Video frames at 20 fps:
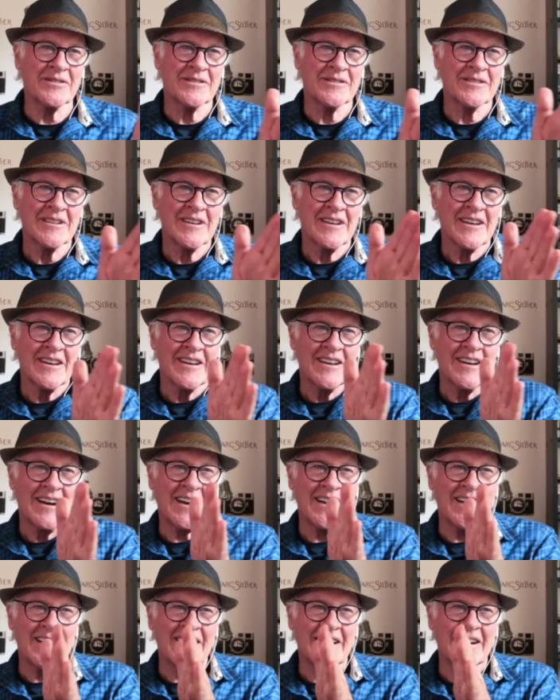Yeah.
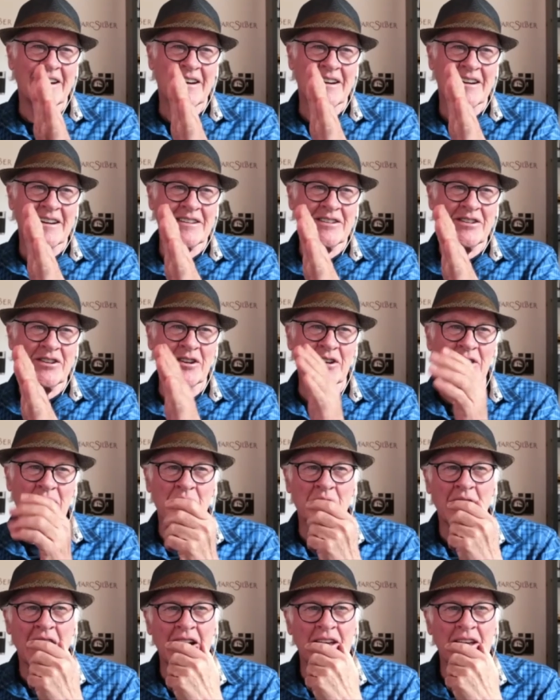I you
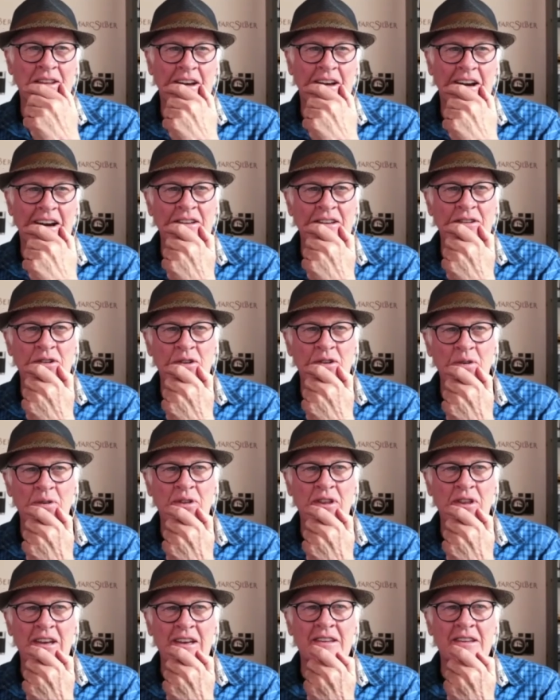know, I I do
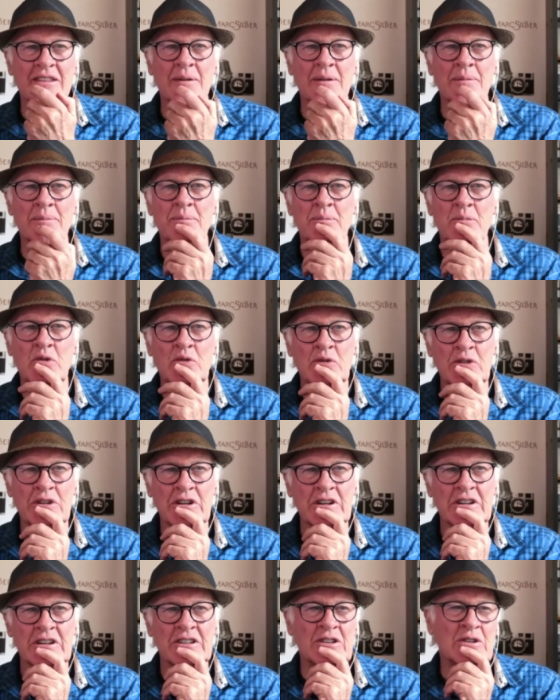think the
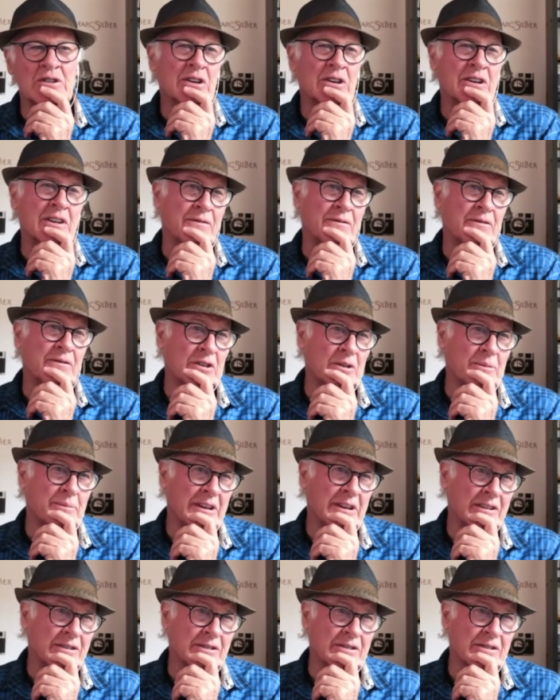more you look at
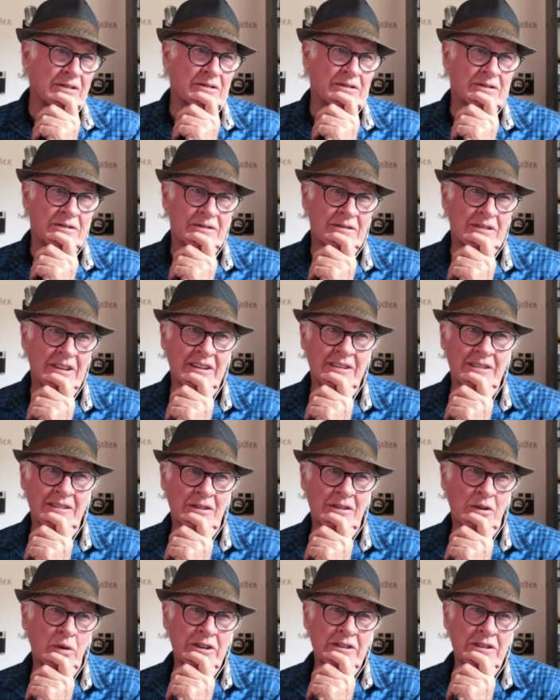filmmakers like
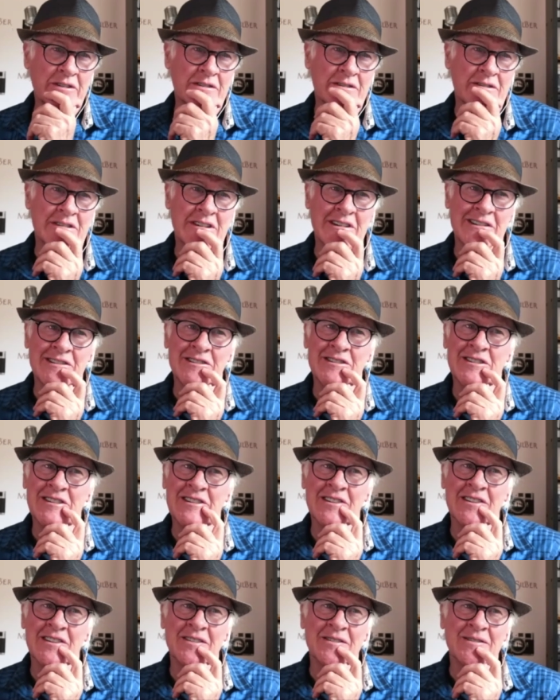Quentin
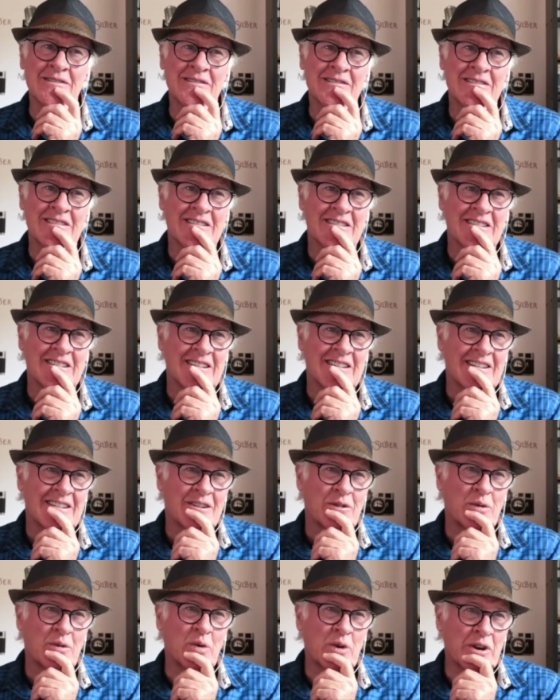Tarantino
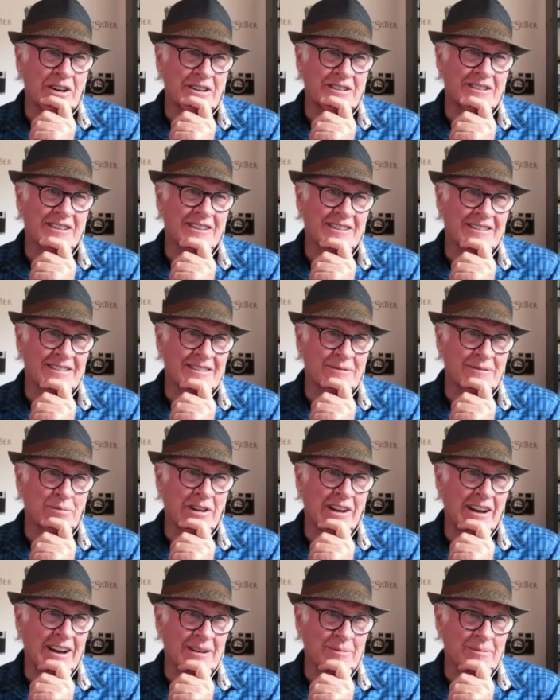worked at
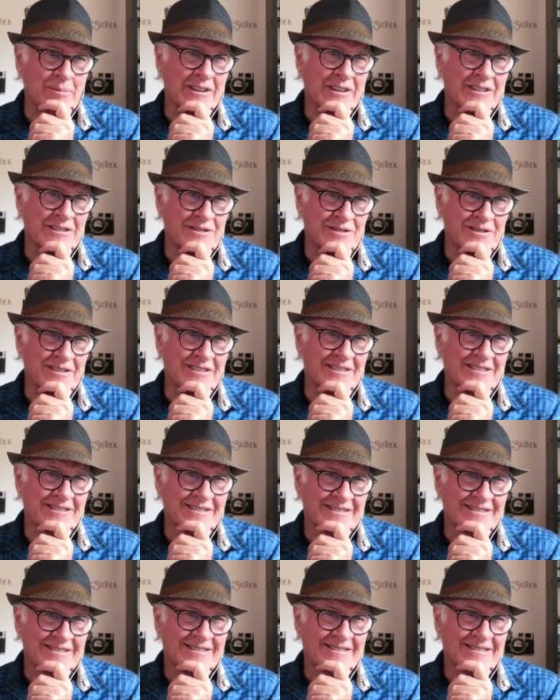Blockbuster,
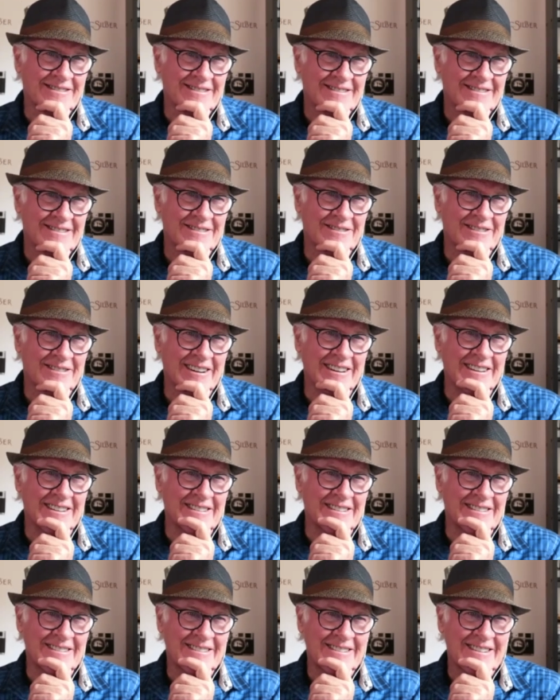
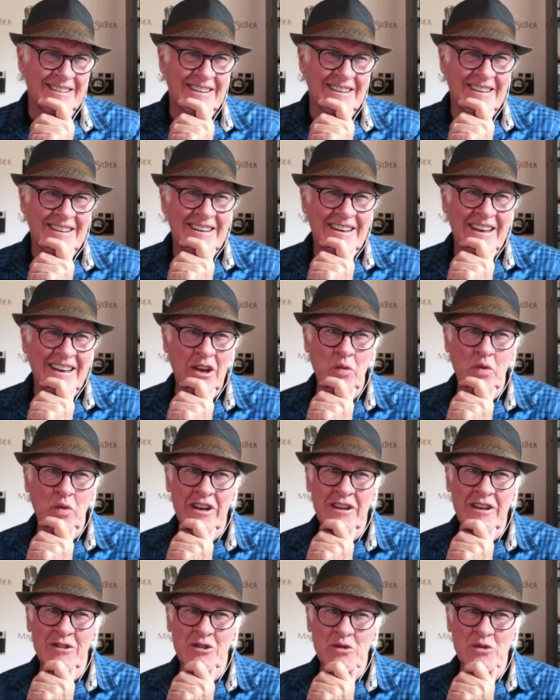right? Mm-hmm. And
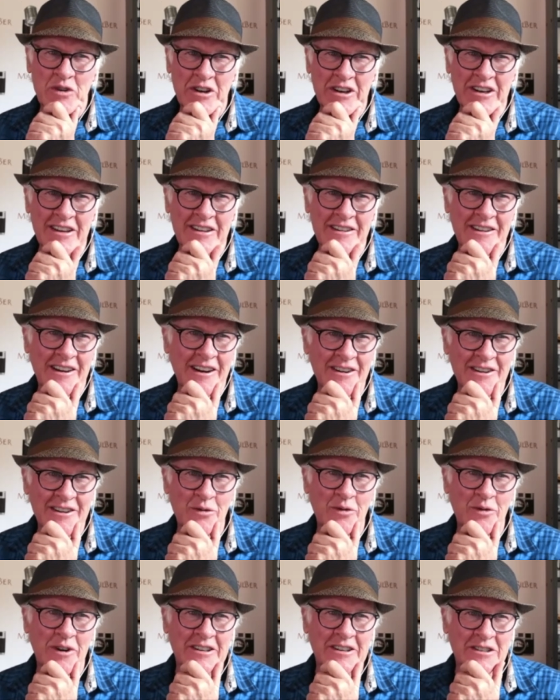when he was working there,
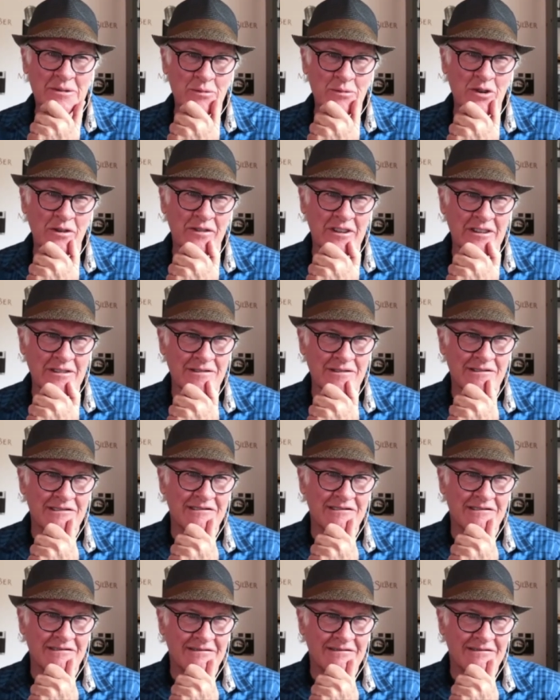he watched movies.